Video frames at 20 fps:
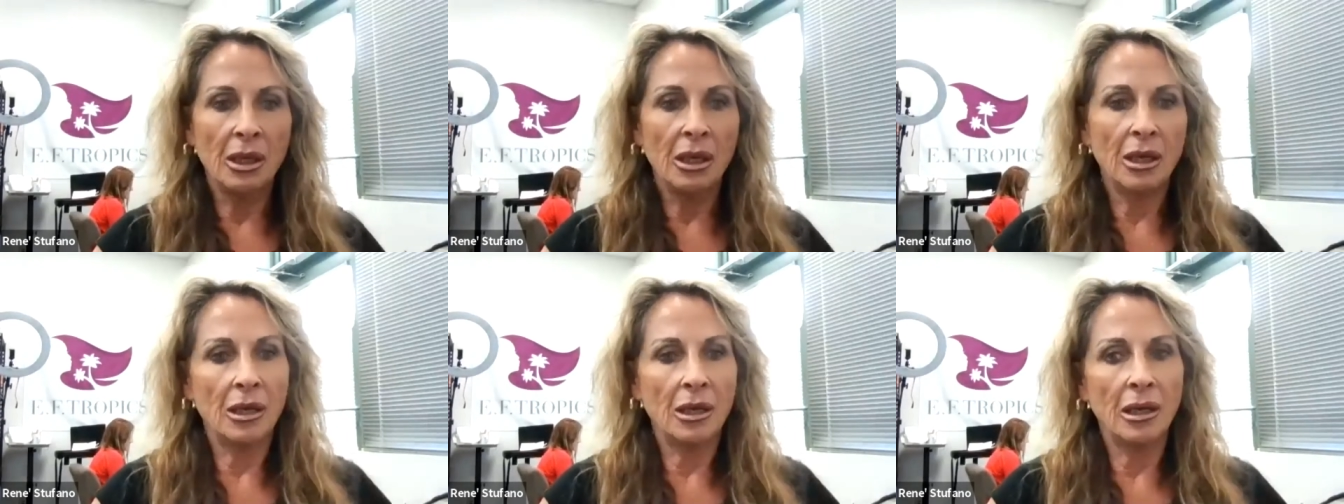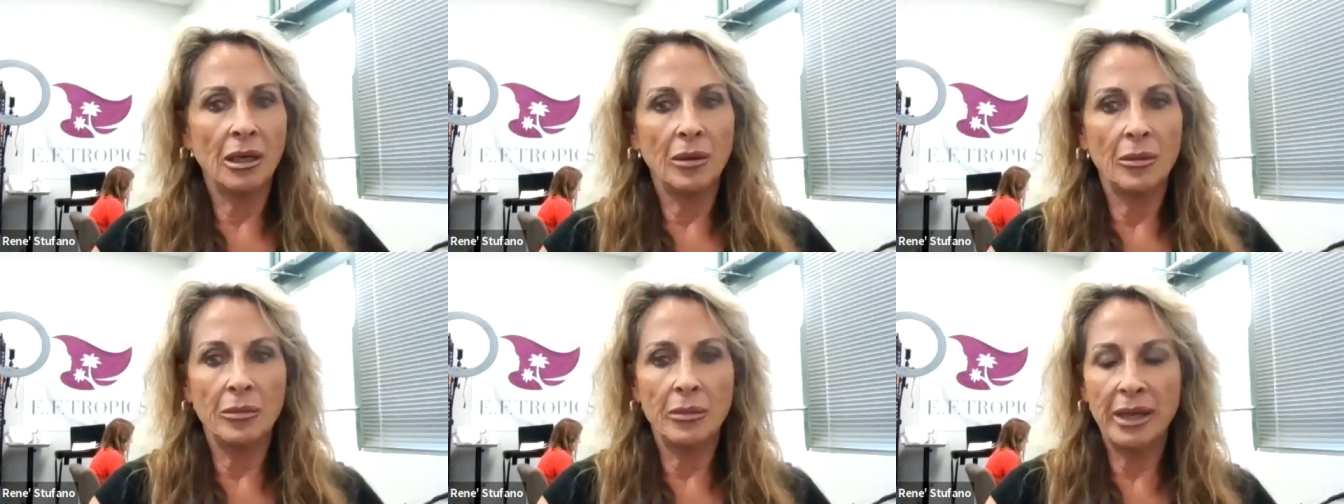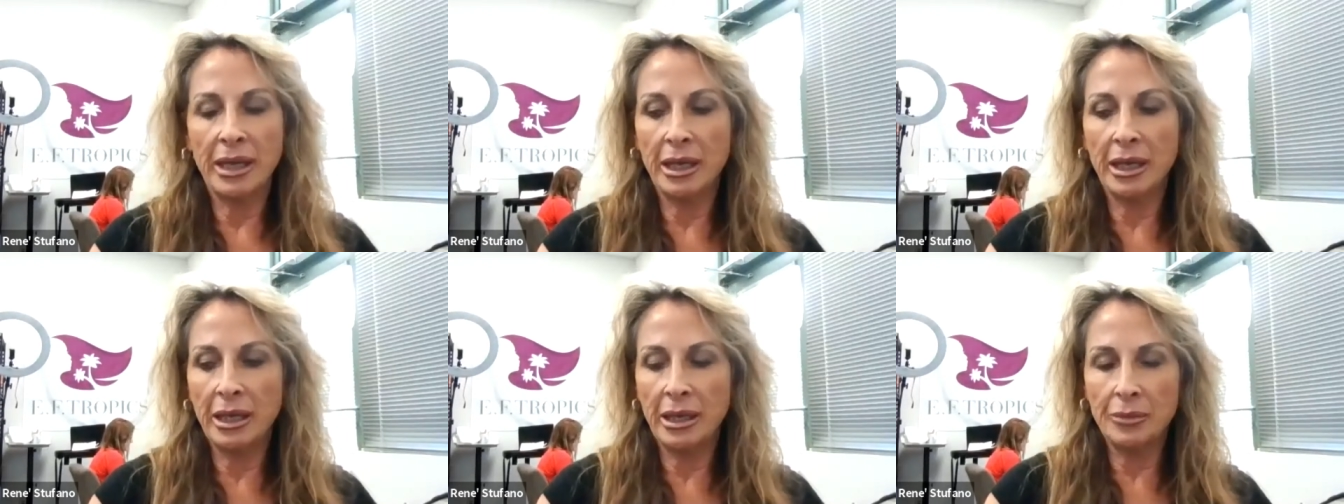
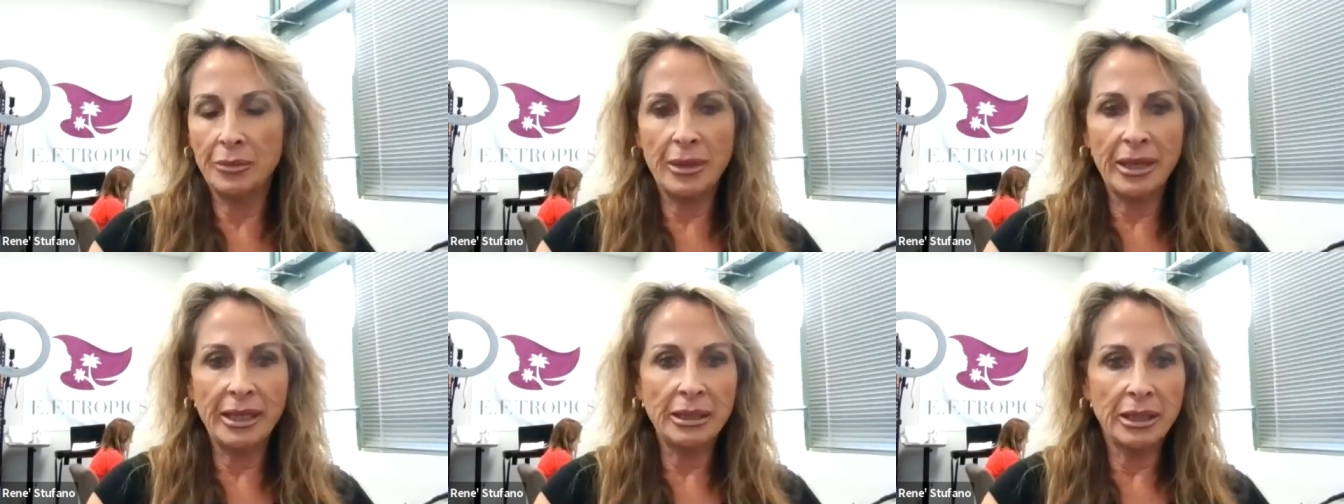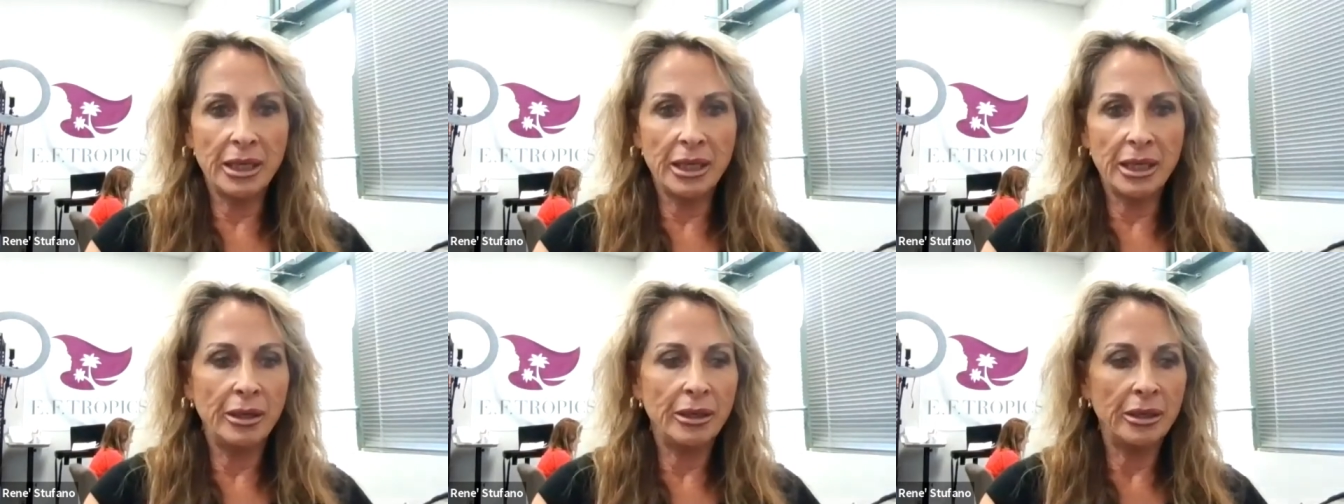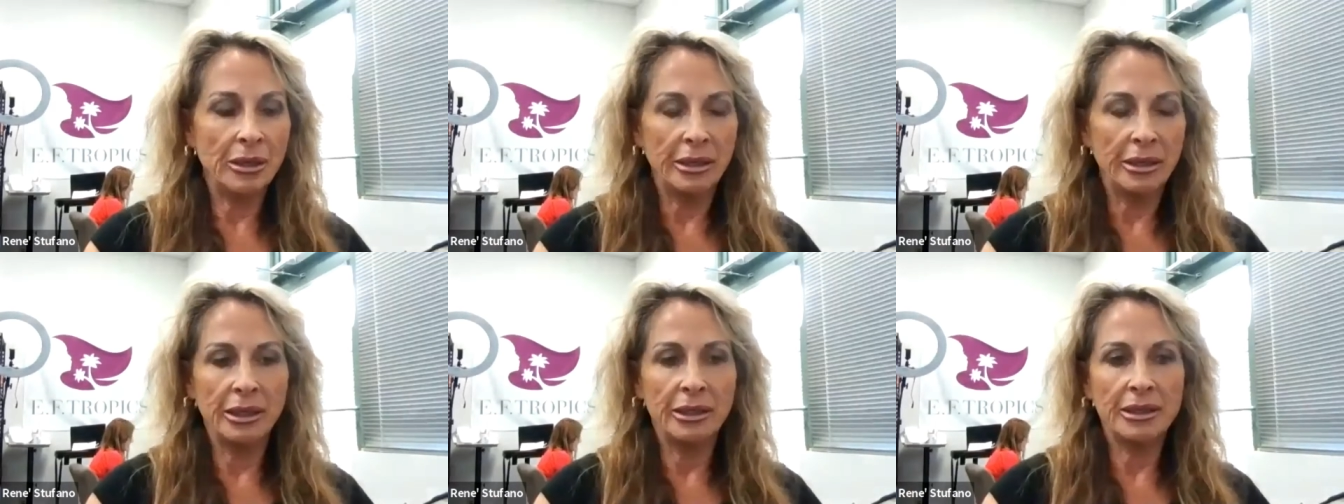And
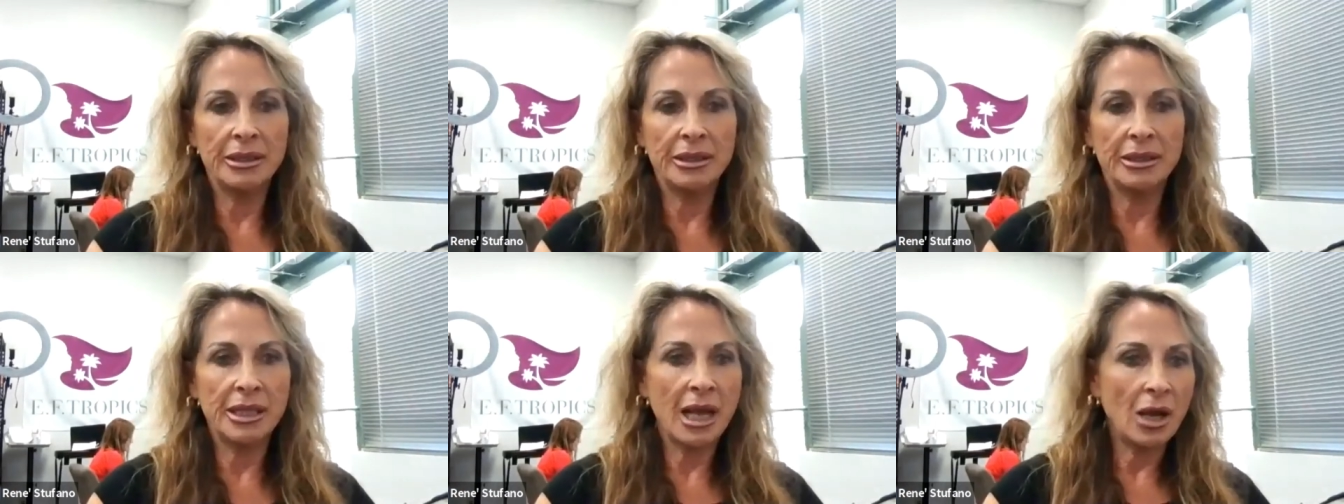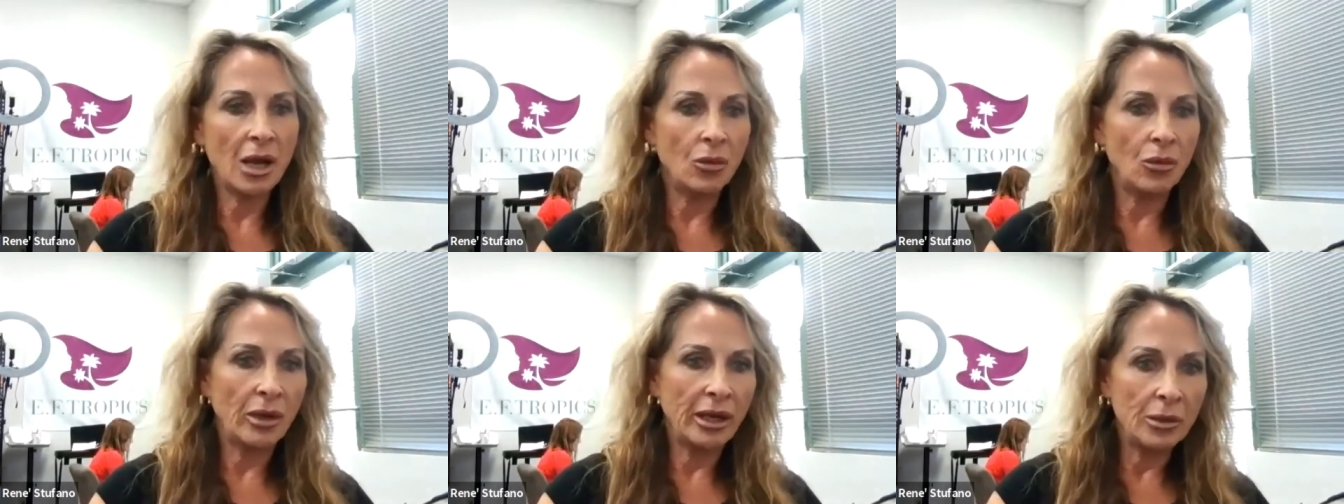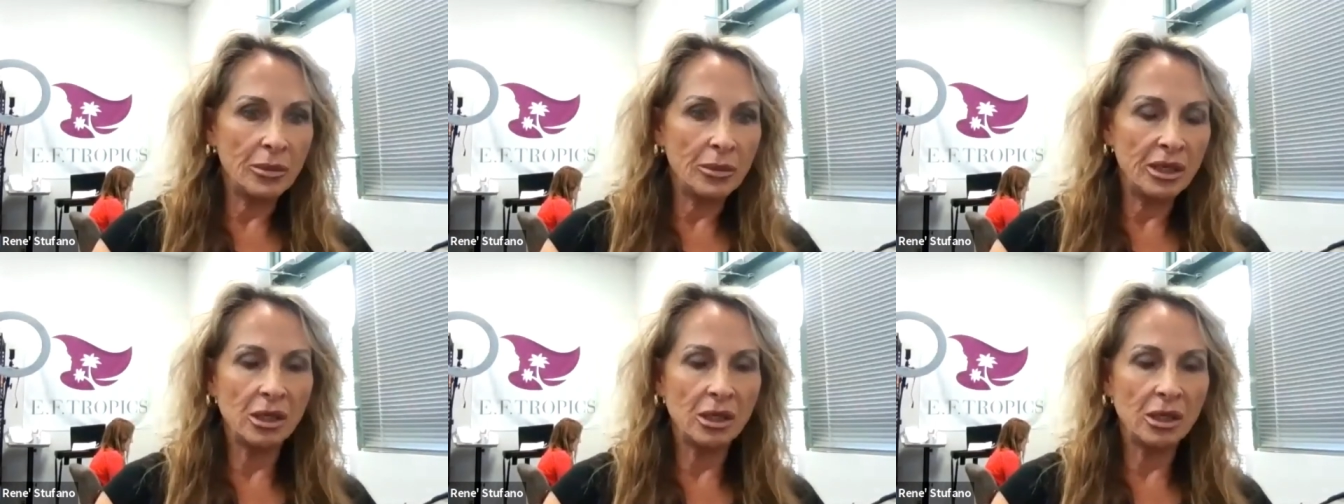mainly it's that
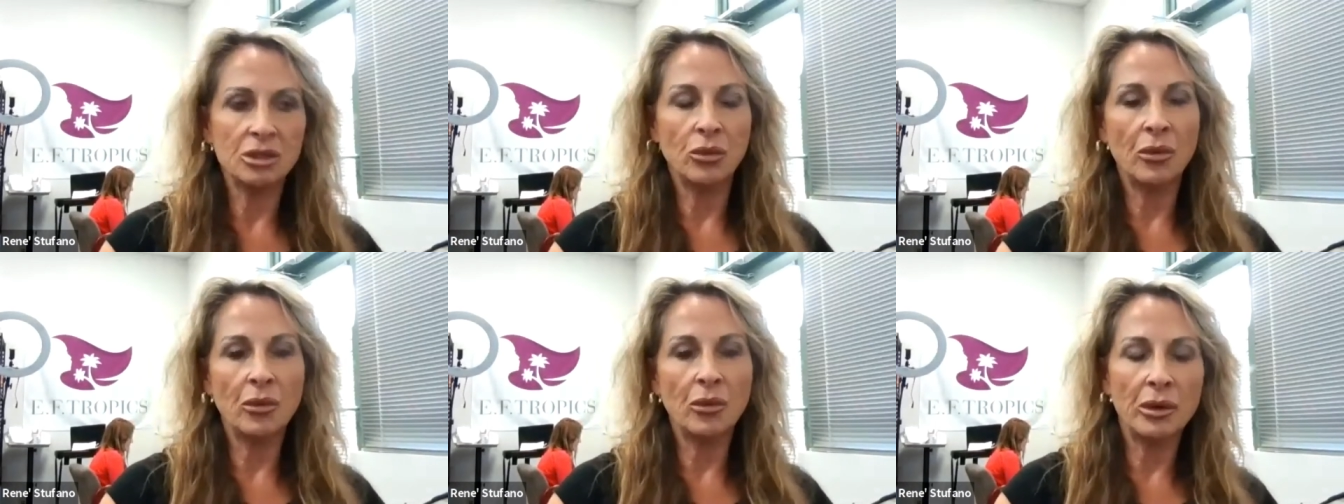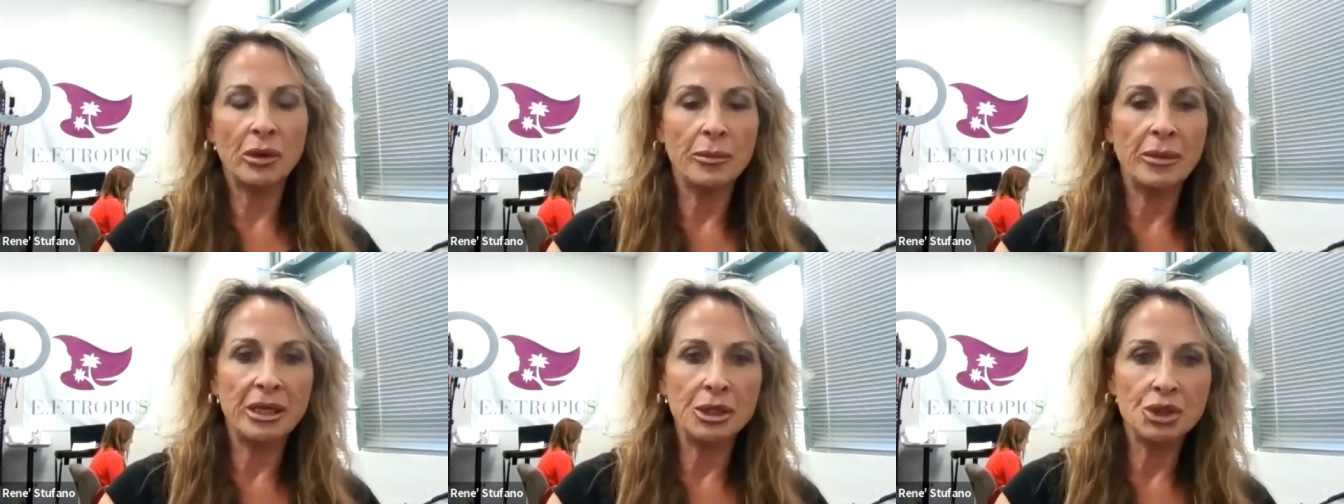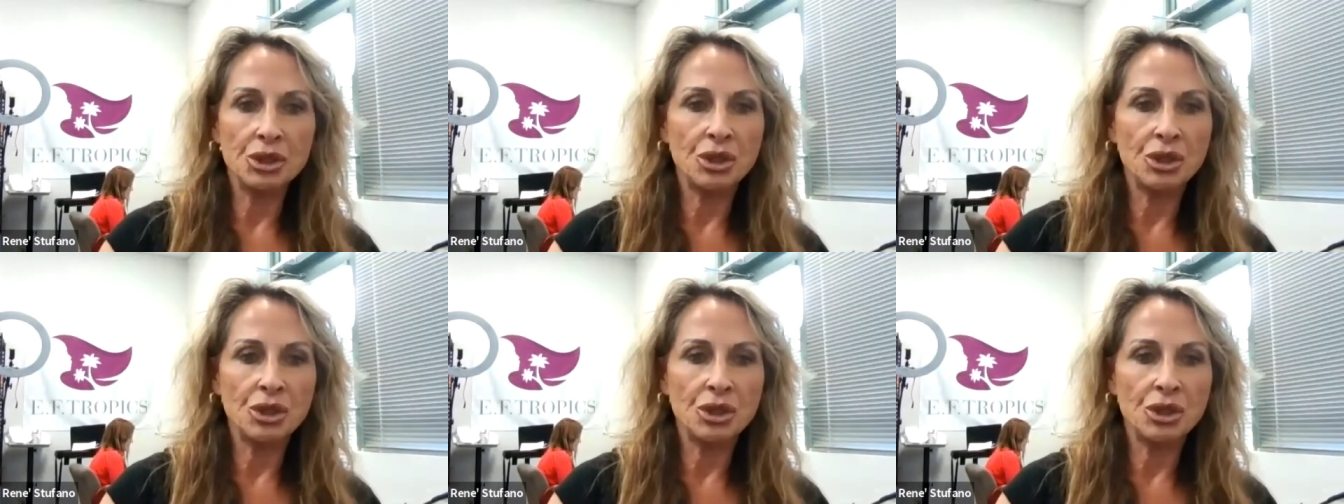way because we want to make